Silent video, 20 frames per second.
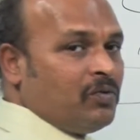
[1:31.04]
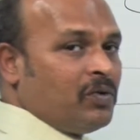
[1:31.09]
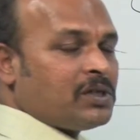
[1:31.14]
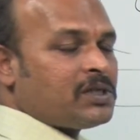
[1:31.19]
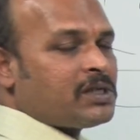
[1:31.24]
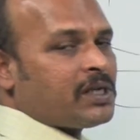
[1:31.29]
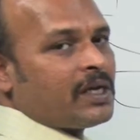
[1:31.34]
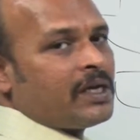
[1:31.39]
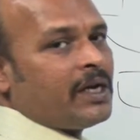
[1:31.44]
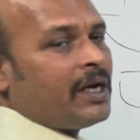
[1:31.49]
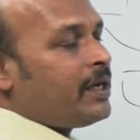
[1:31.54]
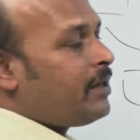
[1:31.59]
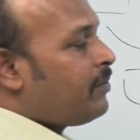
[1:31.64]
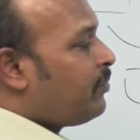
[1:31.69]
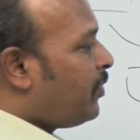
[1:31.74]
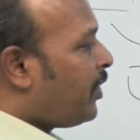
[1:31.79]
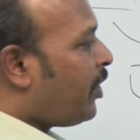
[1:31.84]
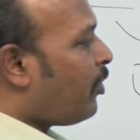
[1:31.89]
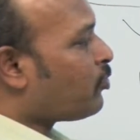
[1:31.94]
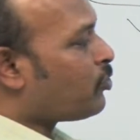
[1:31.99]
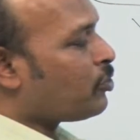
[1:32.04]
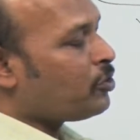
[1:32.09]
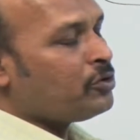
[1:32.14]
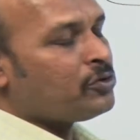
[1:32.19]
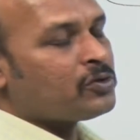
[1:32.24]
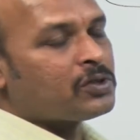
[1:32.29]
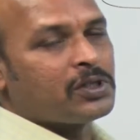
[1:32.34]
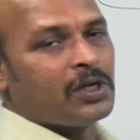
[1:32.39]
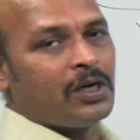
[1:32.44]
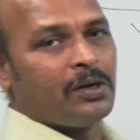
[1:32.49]
once again we have to
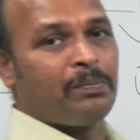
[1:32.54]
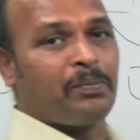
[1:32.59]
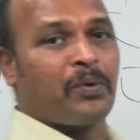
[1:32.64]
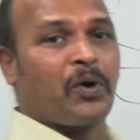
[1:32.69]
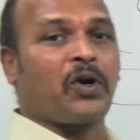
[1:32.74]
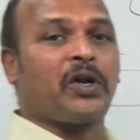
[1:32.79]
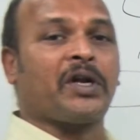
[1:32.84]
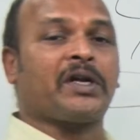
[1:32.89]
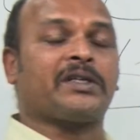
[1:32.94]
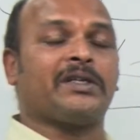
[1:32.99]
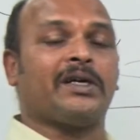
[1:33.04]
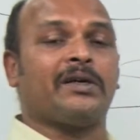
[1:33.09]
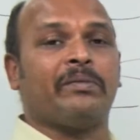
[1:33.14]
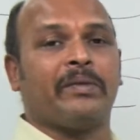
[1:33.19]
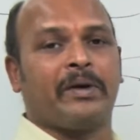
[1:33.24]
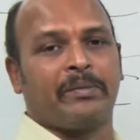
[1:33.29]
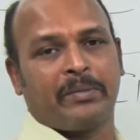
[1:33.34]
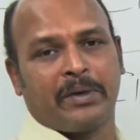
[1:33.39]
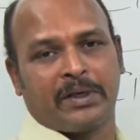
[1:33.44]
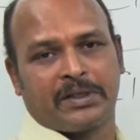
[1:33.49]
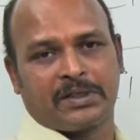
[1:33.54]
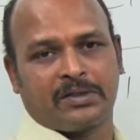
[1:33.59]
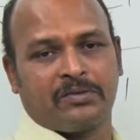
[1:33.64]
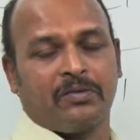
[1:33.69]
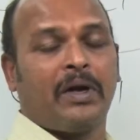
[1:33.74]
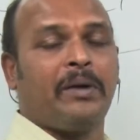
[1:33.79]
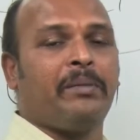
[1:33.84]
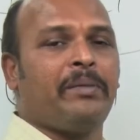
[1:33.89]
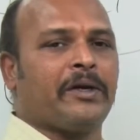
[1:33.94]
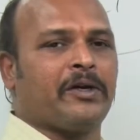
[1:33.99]
use the protected members.
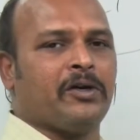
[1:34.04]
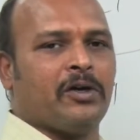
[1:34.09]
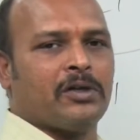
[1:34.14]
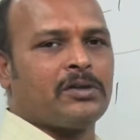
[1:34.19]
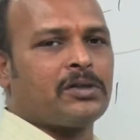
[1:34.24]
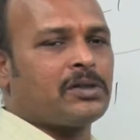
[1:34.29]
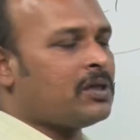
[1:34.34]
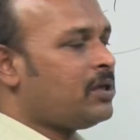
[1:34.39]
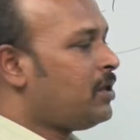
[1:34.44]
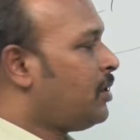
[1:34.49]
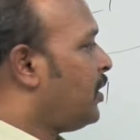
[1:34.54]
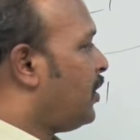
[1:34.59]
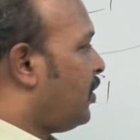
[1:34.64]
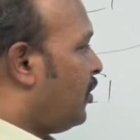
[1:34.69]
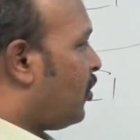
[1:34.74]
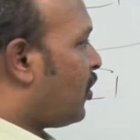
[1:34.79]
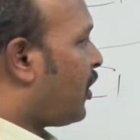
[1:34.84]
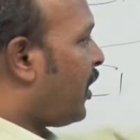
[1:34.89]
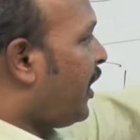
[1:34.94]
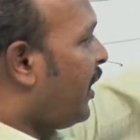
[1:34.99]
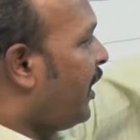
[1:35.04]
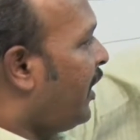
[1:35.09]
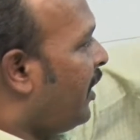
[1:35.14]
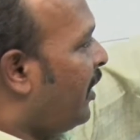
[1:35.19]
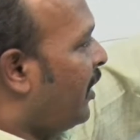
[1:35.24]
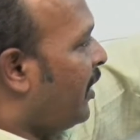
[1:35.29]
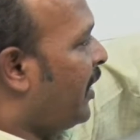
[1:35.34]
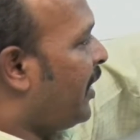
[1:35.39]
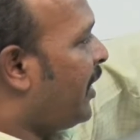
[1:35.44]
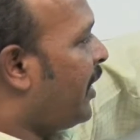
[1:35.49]
Why? Because, okay,
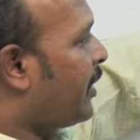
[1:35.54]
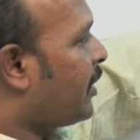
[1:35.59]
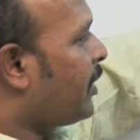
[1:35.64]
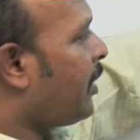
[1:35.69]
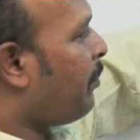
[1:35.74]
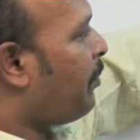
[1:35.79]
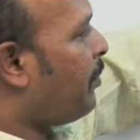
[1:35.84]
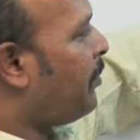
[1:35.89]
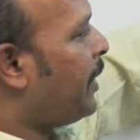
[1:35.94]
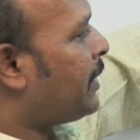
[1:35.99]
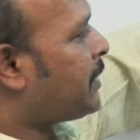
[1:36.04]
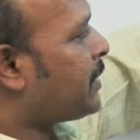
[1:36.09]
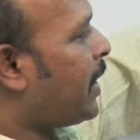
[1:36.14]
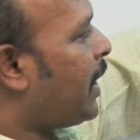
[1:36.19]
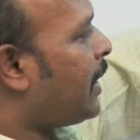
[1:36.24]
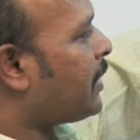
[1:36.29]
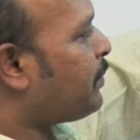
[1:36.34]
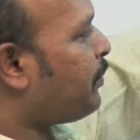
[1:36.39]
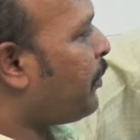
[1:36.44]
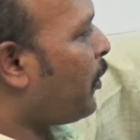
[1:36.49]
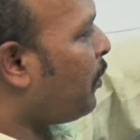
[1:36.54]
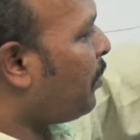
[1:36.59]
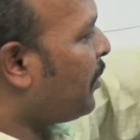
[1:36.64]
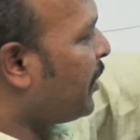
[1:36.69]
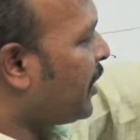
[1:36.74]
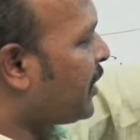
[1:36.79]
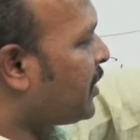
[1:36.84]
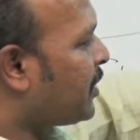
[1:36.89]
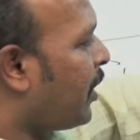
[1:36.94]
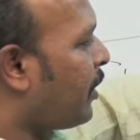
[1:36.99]
here the base class
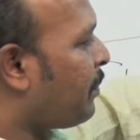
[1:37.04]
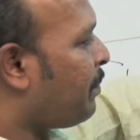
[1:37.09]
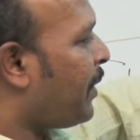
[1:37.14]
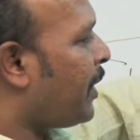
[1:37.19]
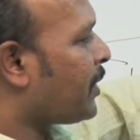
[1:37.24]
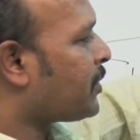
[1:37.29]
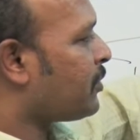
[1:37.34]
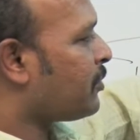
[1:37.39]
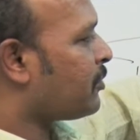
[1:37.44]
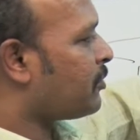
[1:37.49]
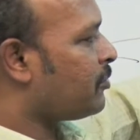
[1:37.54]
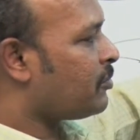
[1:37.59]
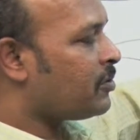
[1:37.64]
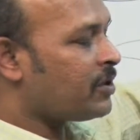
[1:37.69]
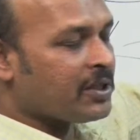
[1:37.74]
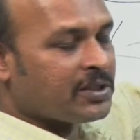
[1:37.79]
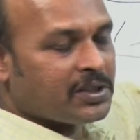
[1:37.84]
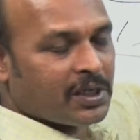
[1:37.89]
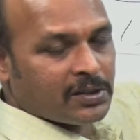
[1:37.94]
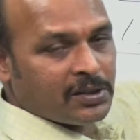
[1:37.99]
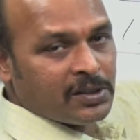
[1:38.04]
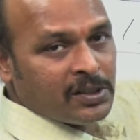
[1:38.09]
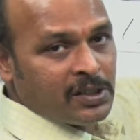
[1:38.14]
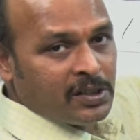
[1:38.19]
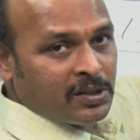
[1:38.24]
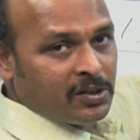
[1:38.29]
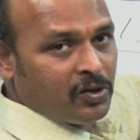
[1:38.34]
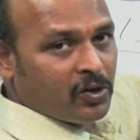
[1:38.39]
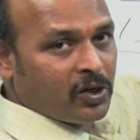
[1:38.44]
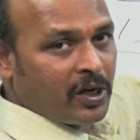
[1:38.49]
properties are passed to
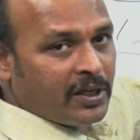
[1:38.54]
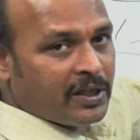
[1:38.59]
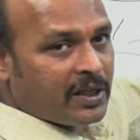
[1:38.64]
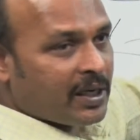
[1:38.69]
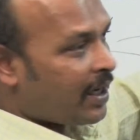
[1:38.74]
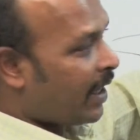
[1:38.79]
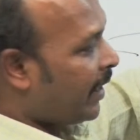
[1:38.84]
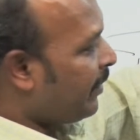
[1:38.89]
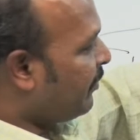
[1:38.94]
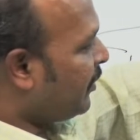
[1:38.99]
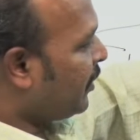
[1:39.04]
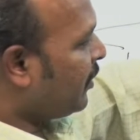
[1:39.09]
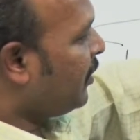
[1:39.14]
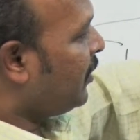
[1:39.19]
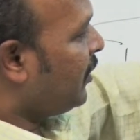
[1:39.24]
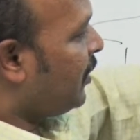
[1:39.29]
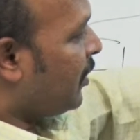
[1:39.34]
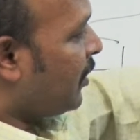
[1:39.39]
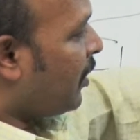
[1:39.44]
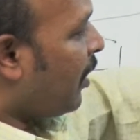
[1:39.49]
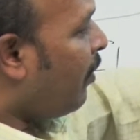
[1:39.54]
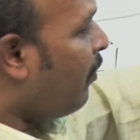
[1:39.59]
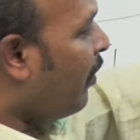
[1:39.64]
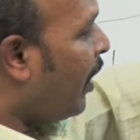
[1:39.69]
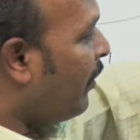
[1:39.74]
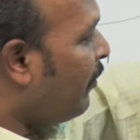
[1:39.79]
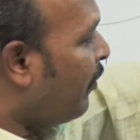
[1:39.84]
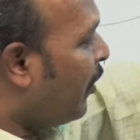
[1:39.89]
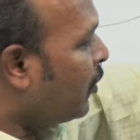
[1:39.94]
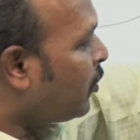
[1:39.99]
derived. Now
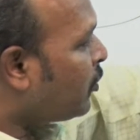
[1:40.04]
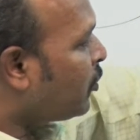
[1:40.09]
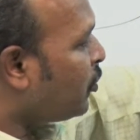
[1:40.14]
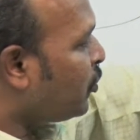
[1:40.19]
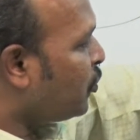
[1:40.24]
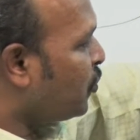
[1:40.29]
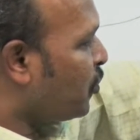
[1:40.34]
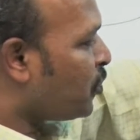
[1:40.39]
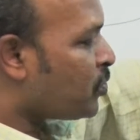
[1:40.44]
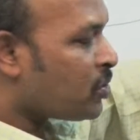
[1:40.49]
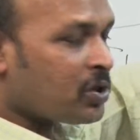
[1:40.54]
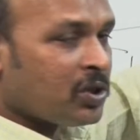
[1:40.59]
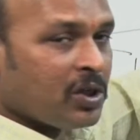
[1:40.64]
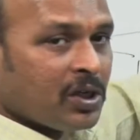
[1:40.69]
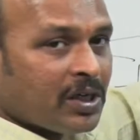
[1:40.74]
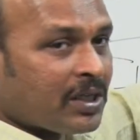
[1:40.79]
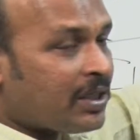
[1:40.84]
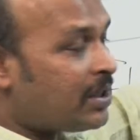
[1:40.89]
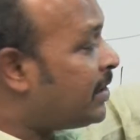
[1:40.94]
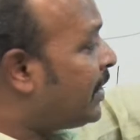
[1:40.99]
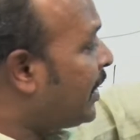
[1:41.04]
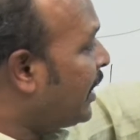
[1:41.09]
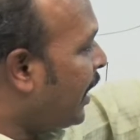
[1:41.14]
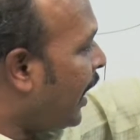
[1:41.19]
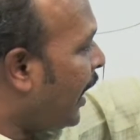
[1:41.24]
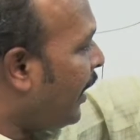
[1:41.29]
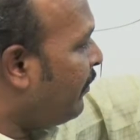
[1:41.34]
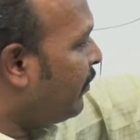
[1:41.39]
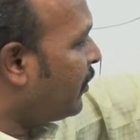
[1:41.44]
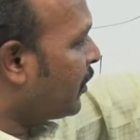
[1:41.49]
I want to use
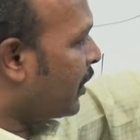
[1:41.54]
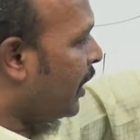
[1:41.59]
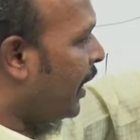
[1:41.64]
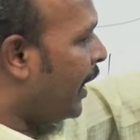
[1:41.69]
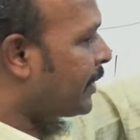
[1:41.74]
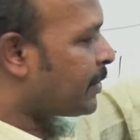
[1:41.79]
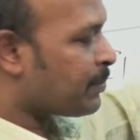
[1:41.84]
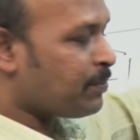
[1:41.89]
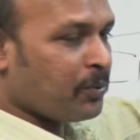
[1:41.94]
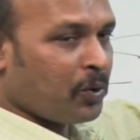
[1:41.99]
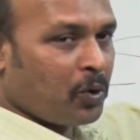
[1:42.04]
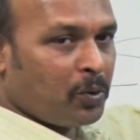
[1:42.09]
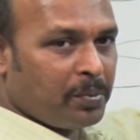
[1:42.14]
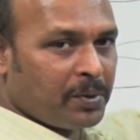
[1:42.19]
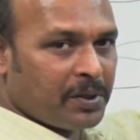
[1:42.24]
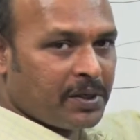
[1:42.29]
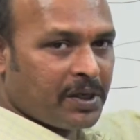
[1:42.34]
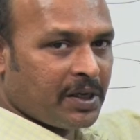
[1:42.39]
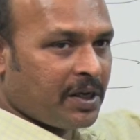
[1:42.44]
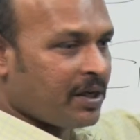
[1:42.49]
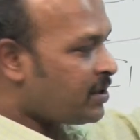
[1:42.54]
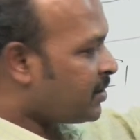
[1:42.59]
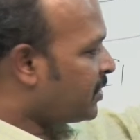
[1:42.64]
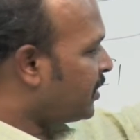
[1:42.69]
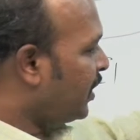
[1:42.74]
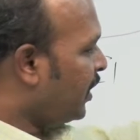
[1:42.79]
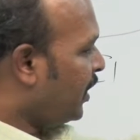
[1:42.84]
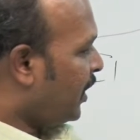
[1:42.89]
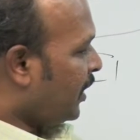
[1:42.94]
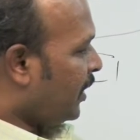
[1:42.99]
derived class properties
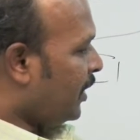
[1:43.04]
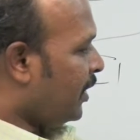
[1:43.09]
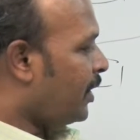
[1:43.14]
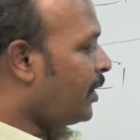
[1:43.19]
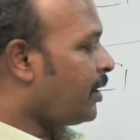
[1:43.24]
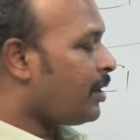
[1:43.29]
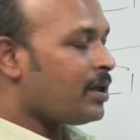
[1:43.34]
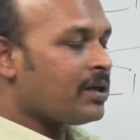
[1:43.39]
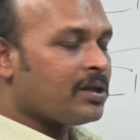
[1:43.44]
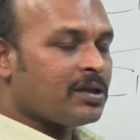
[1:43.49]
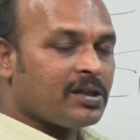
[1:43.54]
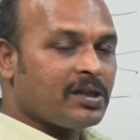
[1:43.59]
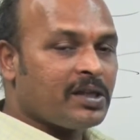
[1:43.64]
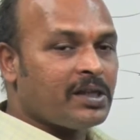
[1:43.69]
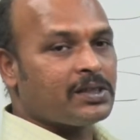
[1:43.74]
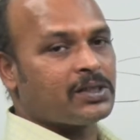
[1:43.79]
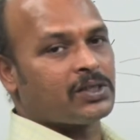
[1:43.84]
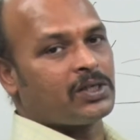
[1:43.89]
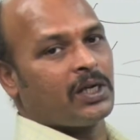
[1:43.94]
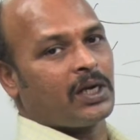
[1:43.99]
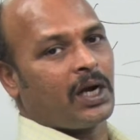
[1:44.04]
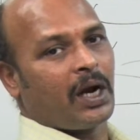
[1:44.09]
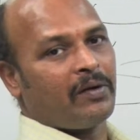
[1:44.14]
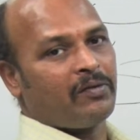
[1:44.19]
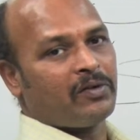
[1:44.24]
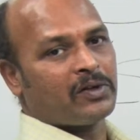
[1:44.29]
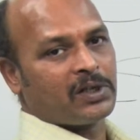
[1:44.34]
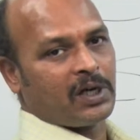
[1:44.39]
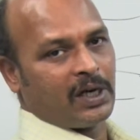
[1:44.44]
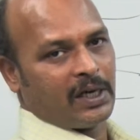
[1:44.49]
in this
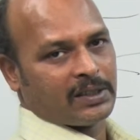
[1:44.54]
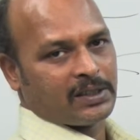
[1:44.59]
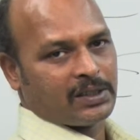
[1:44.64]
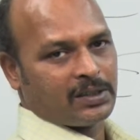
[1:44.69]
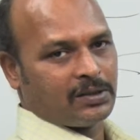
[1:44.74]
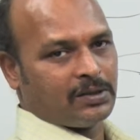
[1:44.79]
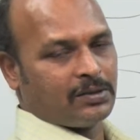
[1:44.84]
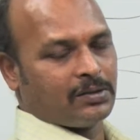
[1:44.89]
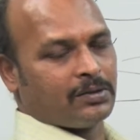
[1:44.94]
derived class.